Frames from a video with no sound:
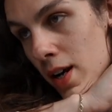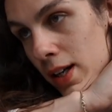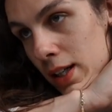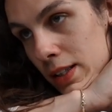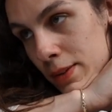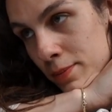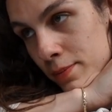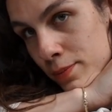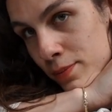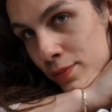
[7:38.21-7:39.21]

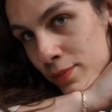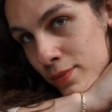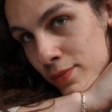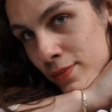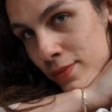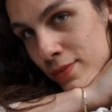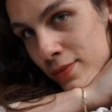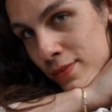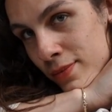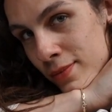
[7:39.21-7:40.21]
Um,
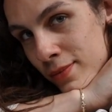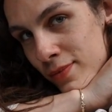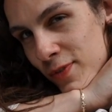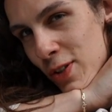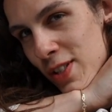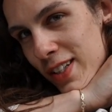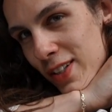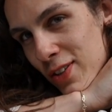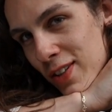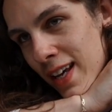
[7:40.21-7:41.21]
feels a
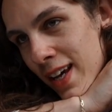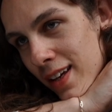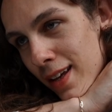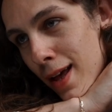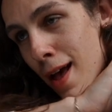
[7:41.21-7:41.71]
little like